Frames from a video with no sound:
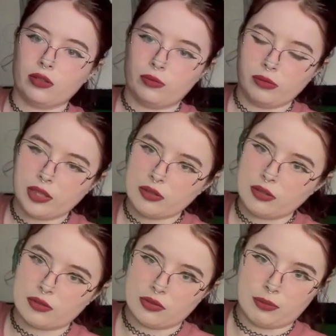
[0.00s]
we had to use
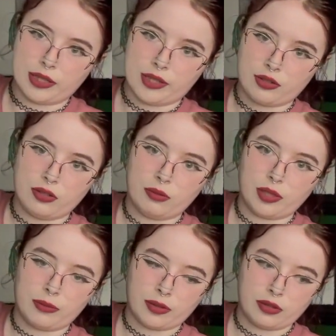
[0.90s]
this big ass sheet of
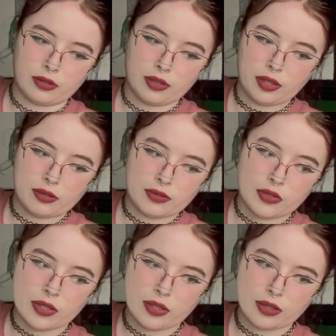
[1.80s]
paper, and I was
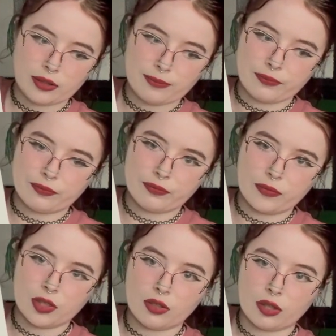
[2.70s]
like,
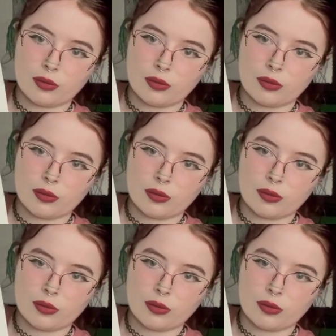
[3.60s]
no.